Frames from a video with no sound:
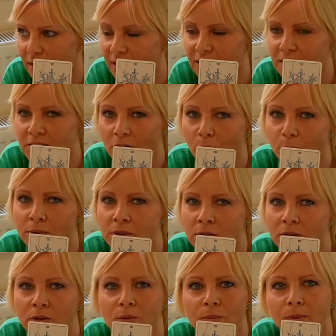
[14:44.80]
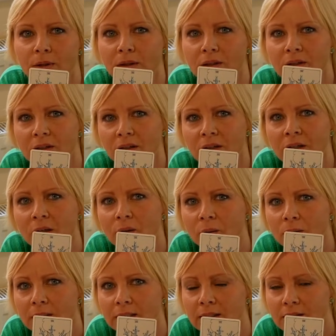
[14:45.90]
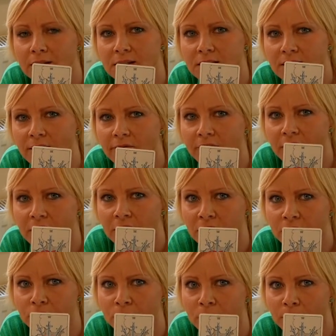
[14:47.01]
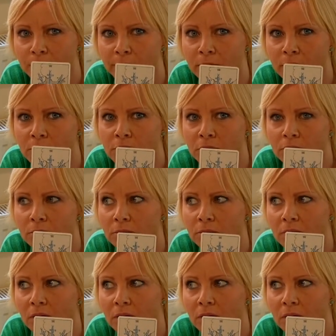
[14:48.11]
it's an obstacle, but equally there's something that you can build on,